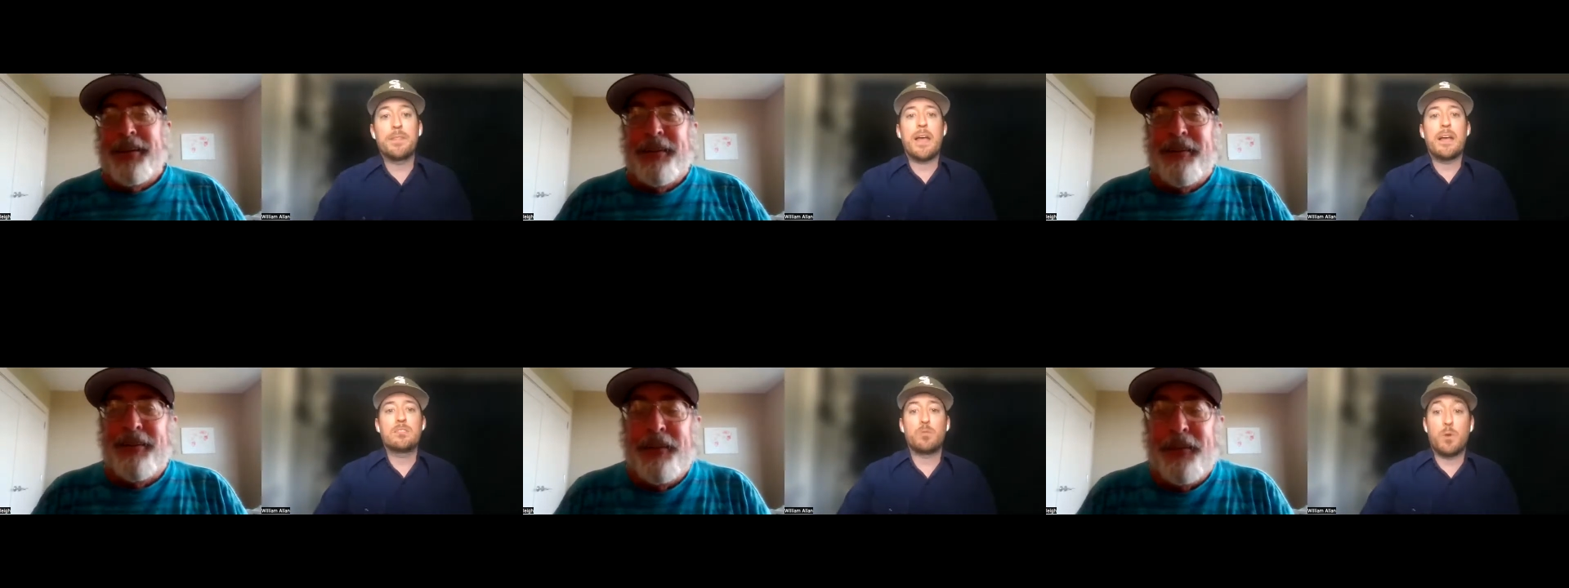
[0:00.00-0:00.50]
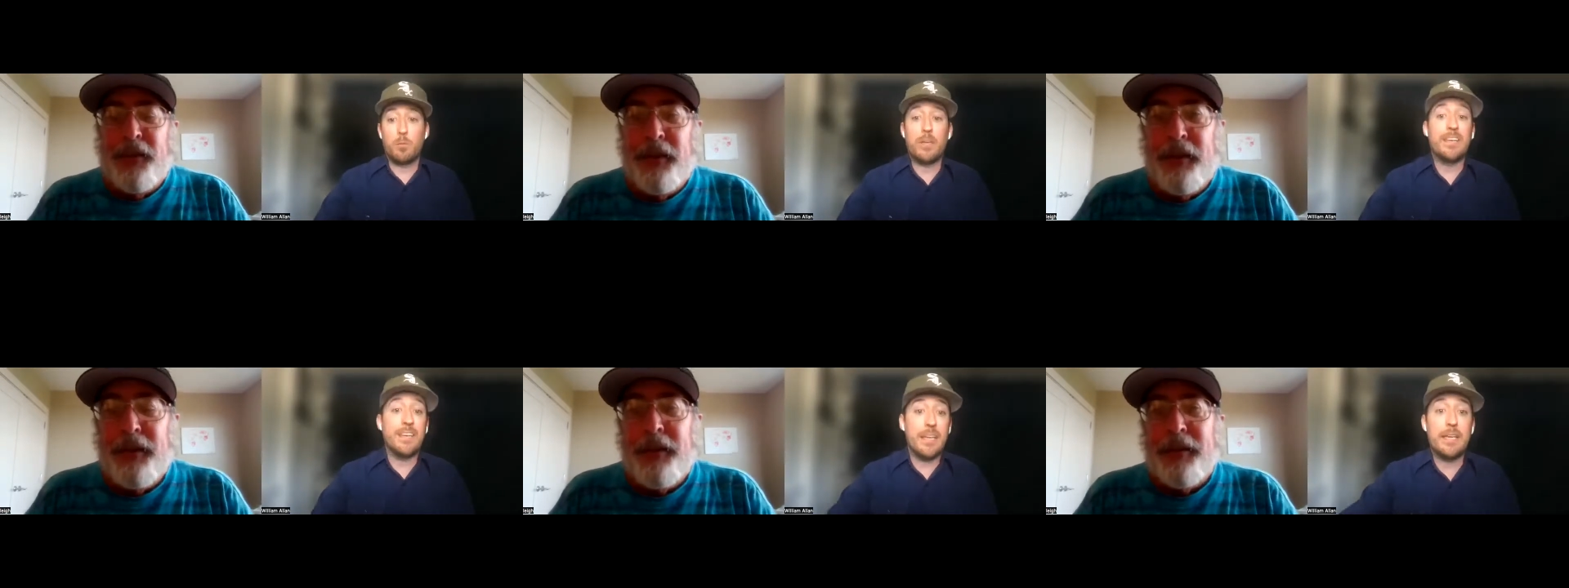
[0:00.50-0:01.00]
Speaker 1: But that's
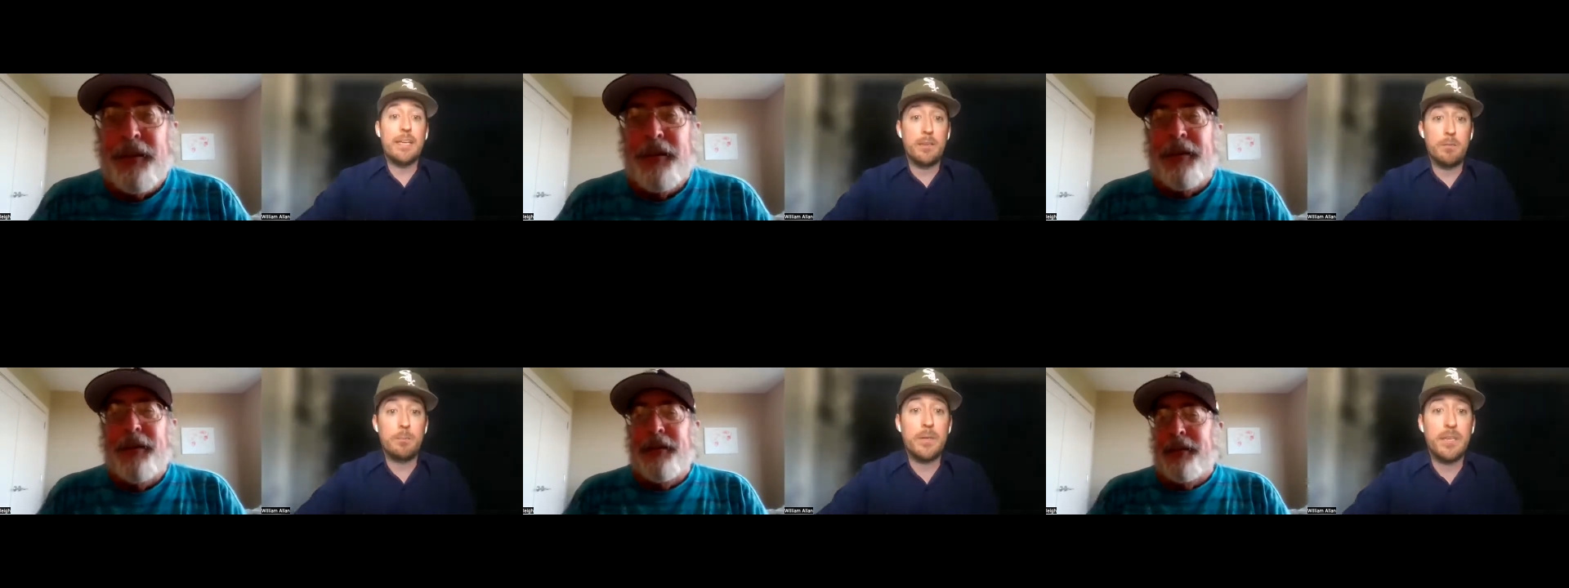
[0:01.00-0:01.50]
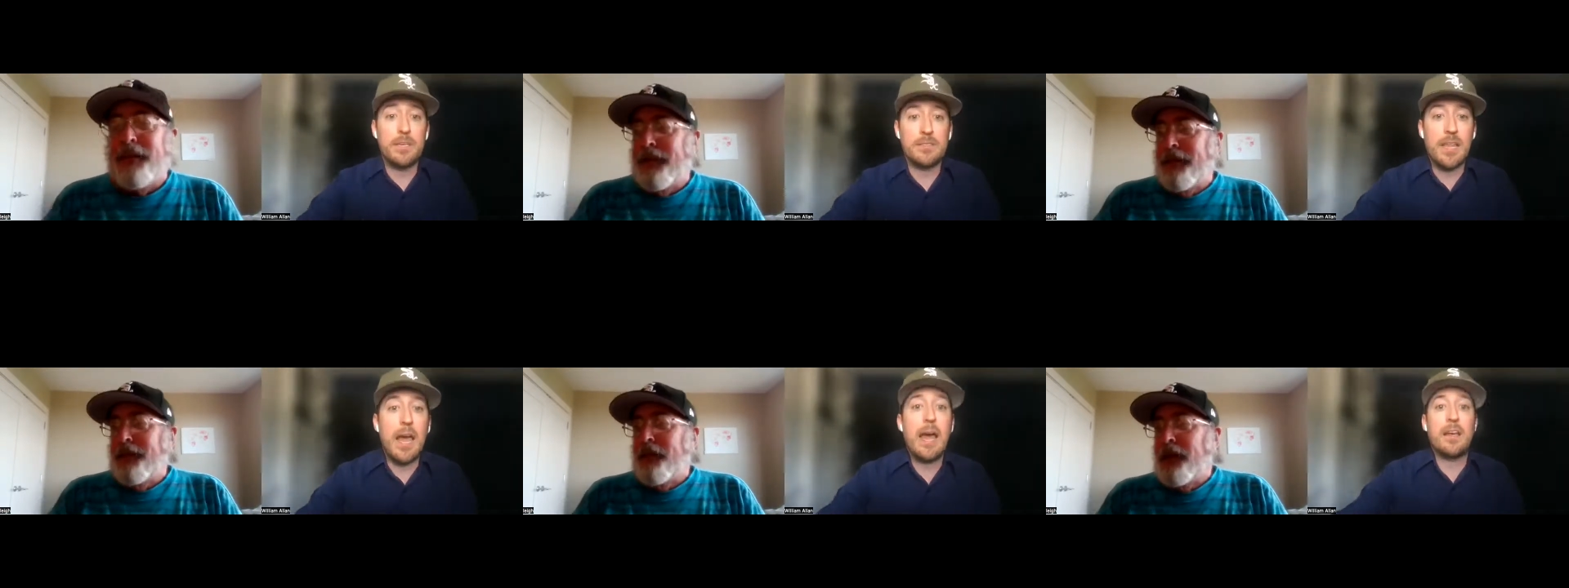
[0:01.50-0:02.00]
what we need,
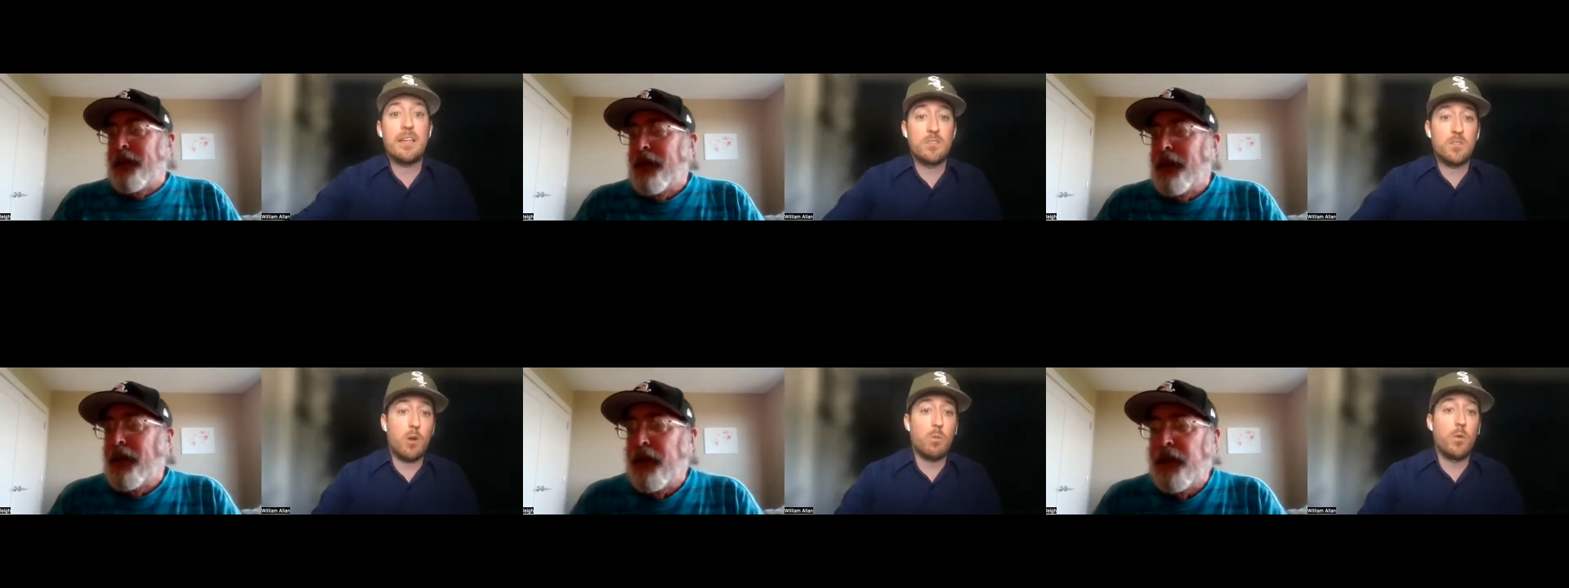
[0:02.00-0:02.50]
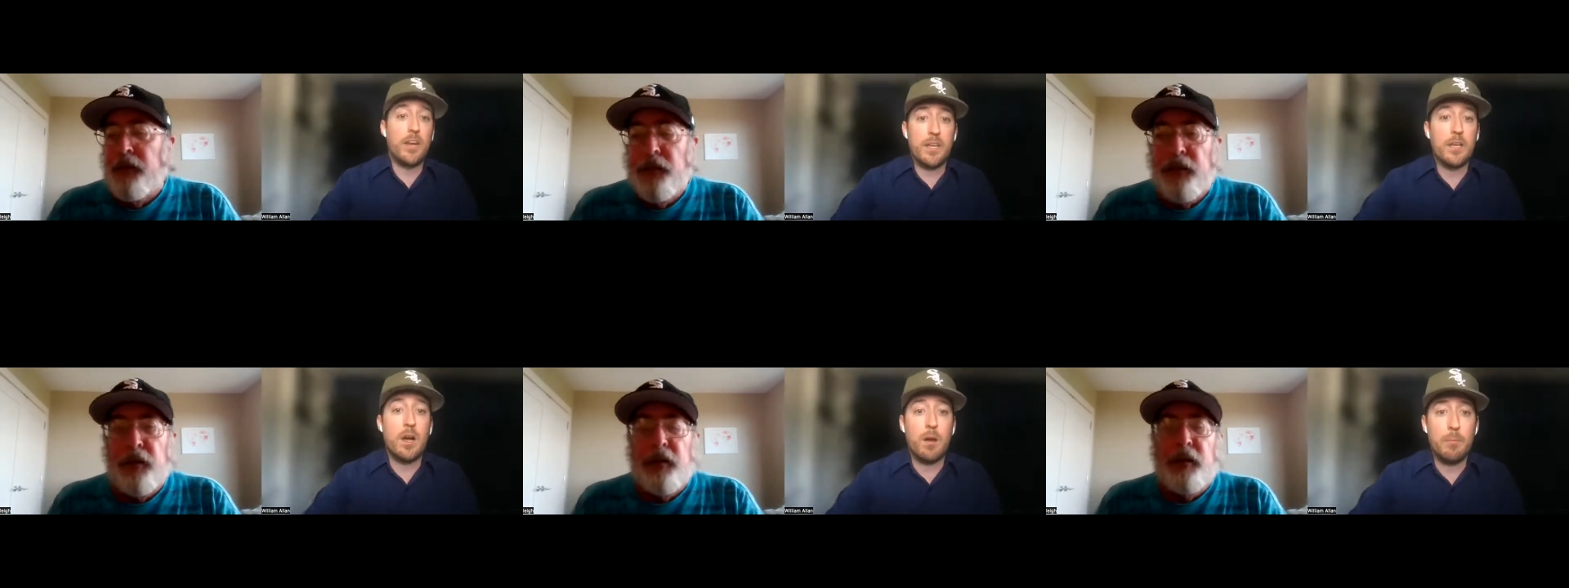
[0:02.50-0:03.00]
because that is our
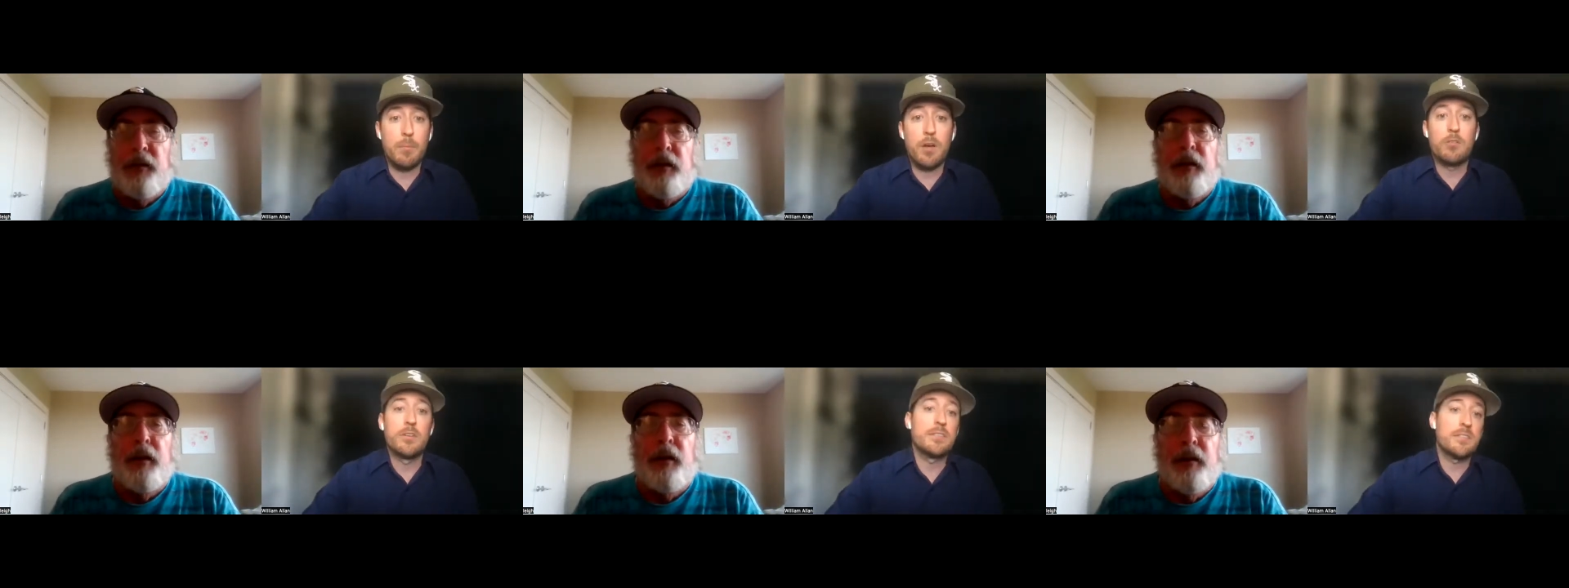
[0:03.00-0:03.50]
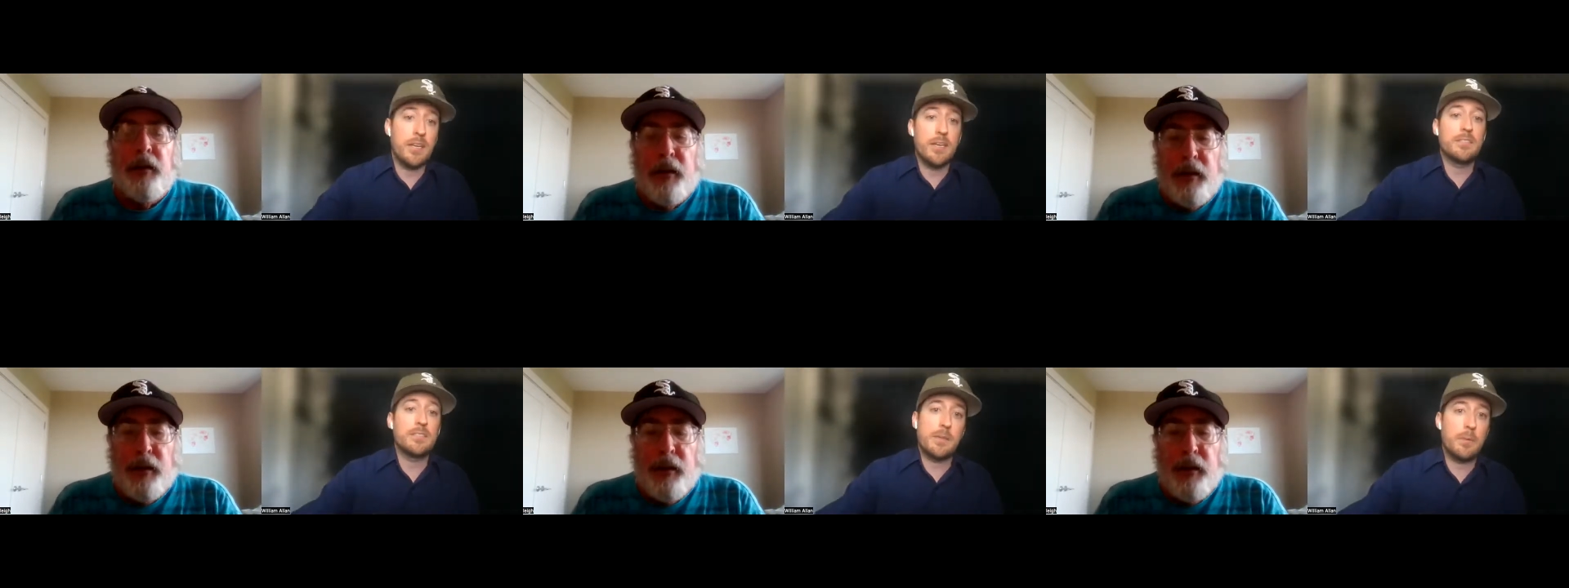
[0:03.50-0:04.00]
winning combo: is
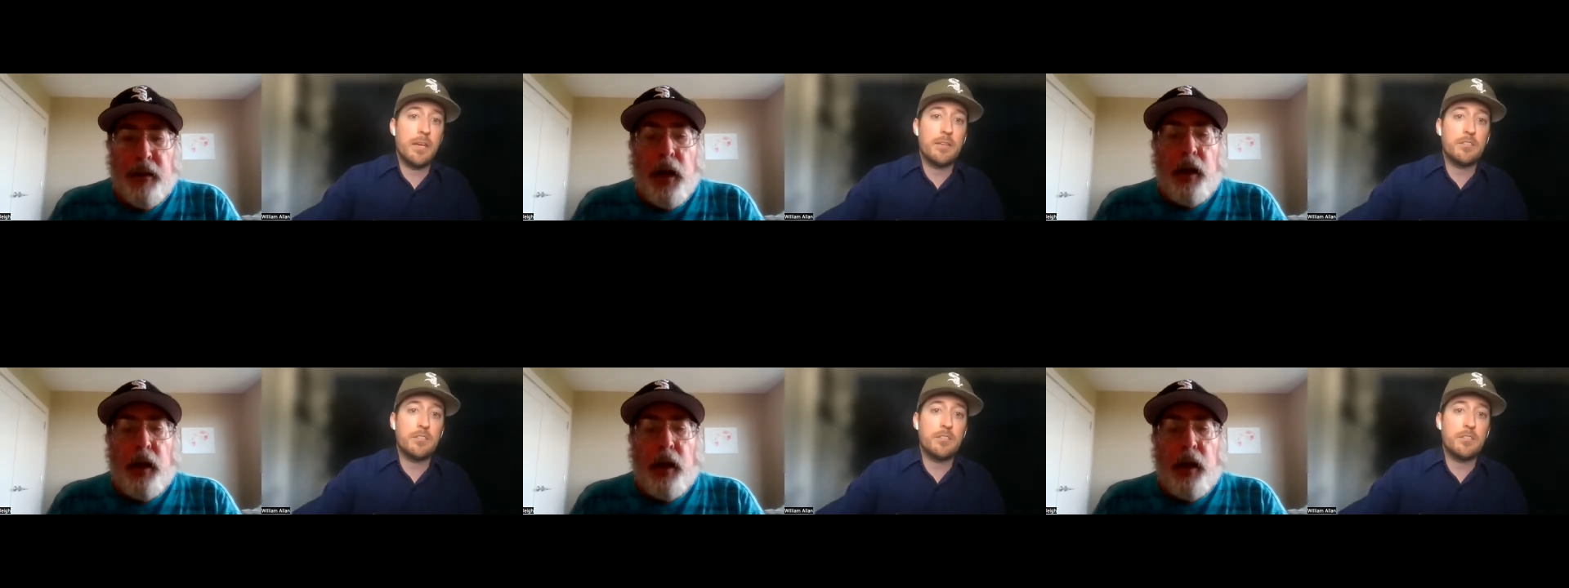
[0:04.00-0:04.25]
getting Tim